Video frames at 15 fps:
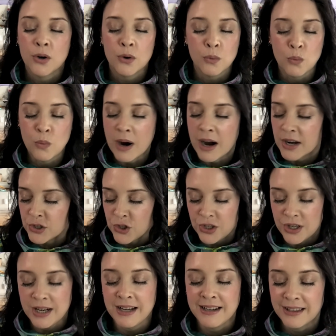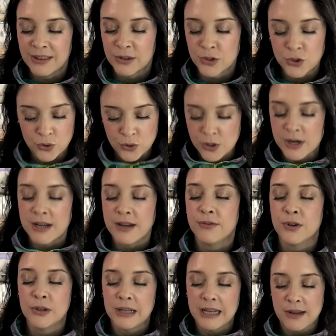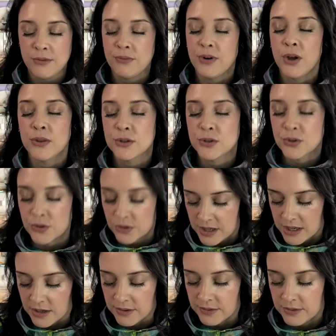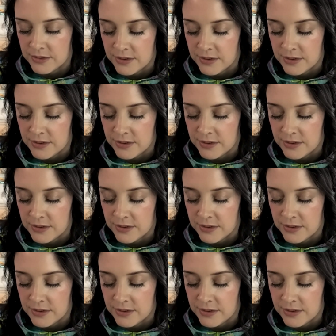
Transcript: watching the story of your life on the screen.